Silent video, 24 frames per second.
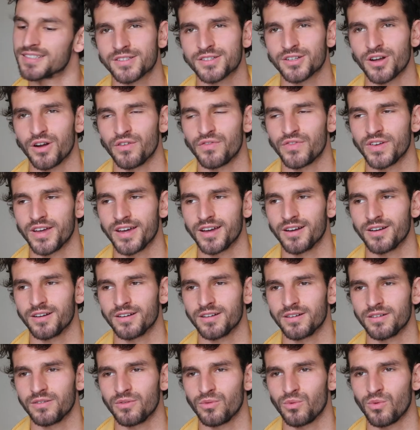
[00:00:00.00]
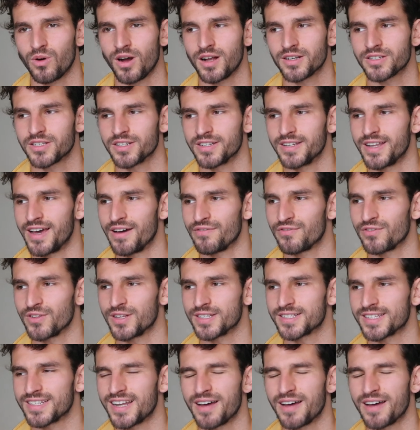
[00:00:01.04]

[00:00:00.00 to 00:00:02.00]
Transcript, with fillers: Surfing, watching Netflix.